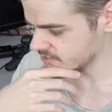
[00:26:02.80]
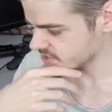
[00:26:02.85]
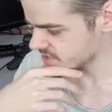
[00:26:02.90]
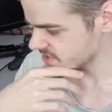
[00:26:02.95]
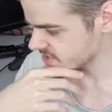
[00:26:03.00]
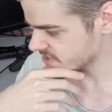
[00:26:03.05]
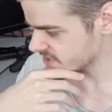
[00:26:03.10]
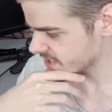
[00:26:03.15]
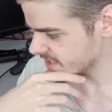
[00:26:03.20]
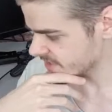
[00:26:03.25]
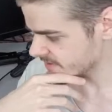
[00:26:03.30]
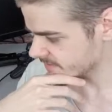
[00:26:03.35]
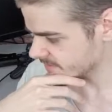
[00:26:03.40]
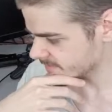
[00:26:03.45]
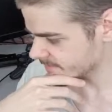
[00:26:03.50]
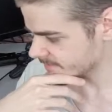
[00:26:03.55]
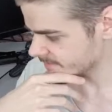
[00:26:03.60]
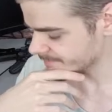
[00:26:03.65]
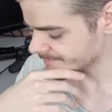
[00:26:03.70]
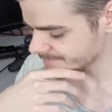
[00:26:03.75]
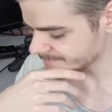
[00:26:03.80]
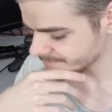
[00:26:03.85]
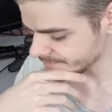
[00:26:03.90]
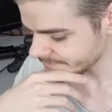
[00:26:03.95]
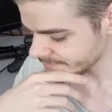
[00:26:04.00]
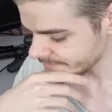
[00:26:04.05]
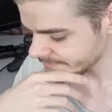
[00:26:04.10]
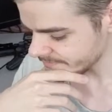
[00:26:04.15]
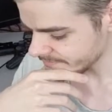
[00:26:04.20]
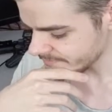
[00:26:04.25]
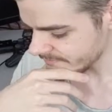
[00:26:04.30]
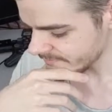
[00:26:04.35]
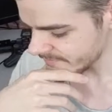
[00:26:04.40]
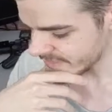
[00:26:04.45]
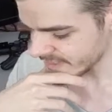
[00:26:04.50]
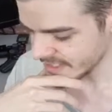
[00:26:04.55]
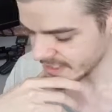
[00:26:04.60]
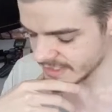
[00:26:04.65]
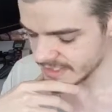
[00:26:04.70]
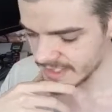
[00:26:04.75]
just yet.
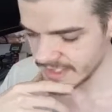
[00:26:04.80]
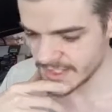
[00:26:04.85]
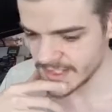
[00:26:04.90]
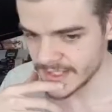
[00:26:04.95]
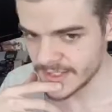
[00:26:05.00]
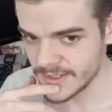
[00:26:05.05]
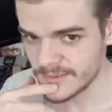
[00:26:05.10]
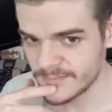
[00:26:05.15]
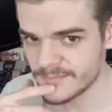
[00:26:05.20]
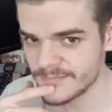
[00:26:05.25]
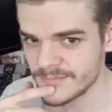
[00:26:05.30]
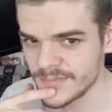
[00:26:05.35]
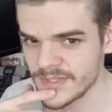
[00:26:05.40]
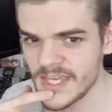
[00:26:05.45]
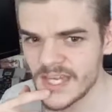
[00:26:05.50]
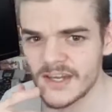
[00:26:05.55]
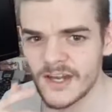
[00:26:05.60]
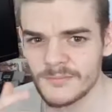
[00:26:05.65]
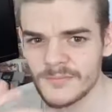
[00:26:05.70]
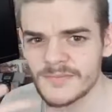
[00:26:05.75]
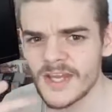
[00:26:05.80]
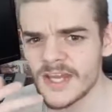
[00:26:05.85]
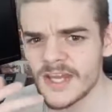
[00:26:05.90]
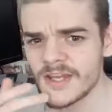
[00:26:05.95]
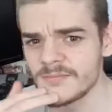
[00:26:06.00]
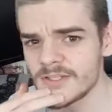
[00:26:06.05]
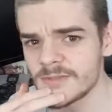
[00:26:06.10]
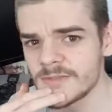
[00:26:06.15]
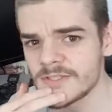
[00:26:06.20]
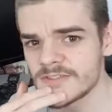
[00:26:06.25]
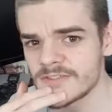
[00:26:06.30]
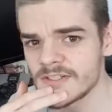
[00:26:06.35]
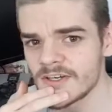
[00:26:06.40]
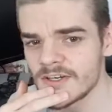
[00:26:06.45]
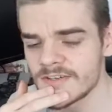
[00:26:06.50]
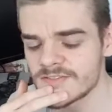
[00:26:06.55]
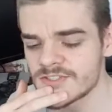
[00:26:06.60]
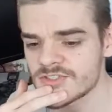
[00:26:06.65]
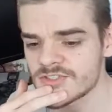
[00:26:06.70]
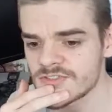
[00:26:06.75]
But yeah, I'm going to be doing
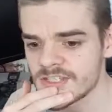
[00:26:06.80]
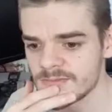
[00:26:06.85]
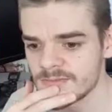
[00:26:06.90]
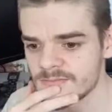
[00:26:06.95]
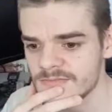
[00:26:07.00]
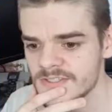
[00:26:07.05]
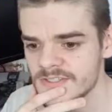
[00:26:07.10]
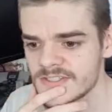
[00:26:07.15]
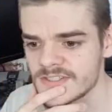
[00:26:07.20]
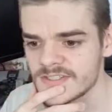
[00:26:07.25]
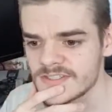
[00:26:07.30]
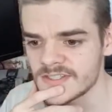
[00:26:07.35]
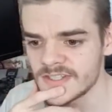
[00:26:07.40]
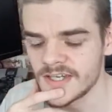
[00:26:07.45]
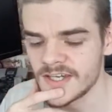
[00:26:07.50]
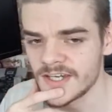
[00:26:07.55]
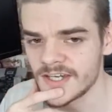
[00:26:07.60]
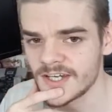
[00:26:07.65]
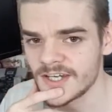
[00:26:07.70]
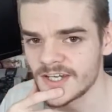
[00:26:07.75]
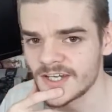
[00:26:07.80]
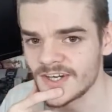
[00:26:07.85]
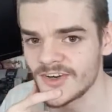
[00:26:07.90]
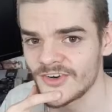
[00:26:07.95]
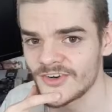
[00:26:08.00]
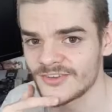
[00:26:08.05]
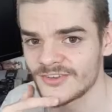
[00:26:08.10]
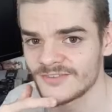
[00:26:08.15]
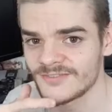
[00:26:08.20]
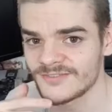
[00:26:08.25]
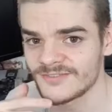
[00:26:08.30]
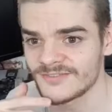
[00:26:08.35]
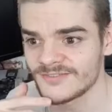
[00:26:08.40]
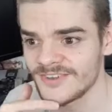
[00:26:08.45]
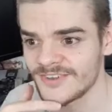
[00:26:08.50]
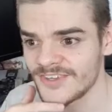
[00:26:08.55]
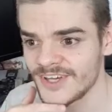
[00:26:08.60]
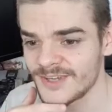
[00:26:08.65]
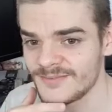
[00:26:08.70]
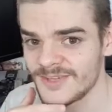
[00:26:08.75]
live streams on
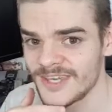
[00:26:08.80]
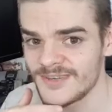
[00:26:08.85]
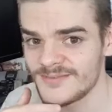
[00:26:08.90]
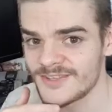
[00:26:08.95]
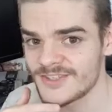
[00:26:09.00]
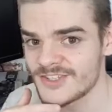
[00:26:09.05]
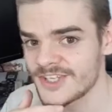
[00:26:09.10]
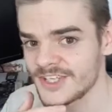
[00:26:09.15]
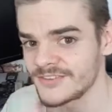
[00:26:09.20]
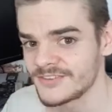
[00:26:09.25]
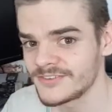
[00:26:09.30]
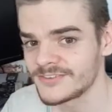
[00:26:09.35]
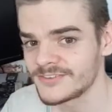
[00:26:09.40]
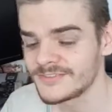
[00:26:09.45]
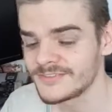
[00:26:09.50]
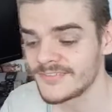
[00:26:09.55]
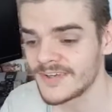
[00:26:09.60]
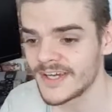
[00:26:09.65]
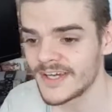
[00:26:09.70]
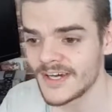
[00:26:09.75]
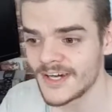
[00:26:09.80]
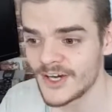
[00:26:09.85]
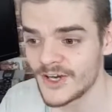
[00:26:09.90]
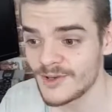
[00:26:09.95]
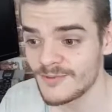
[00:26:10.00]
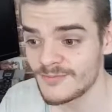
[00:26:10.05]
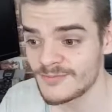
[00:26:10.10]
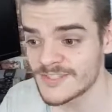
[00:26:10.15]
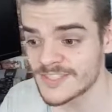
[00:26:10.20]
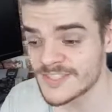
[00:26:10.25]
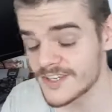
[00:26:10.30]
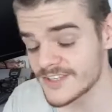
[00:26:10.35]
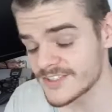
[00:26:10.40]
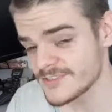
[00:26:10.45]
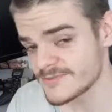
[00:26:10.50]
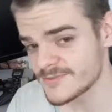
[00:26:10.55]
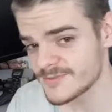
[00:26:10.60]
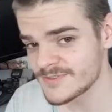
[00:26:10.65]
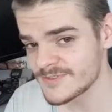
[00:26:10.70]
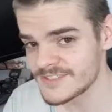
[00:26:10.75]
the Home Gaming channel
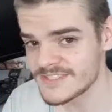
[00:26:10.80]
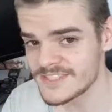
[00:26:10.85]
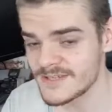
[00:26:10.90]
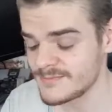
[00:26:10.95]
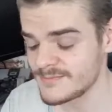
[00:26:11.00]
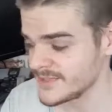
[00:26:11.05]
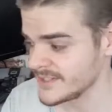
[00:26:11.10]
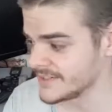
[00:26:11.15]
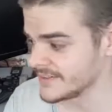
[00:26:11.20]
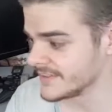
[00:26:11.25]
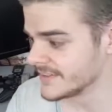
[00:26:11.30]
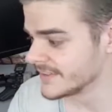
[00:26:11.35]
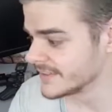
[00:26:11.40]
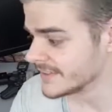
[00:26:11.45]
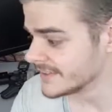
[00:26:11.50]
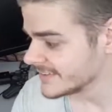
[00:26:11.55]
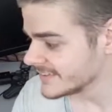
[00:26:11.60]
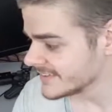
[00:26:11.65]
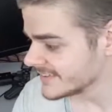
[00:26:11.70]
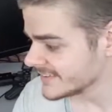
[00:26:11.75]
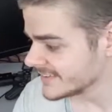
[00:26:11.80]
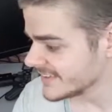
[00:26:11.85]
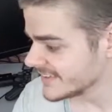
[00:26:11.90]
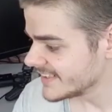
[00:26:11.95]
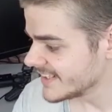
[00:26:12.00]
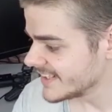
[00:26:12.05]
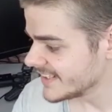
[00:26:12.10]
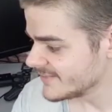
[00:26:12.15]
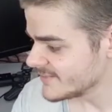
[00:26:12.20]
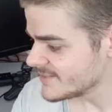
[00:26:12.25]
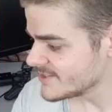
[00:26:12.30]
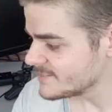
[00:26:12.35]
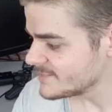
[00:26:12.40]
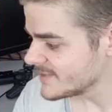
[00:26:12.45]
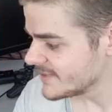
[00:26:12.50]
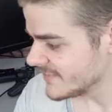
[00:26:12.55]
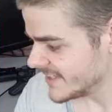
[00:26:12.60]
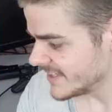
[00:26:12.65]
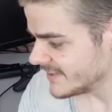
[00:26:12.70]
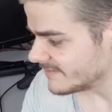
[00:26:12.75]
starting from December, which would be
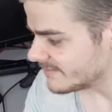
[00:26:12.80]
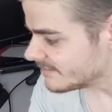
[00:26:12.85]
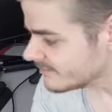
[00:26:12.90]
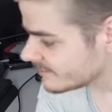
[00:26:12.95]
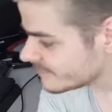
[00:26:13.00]
great.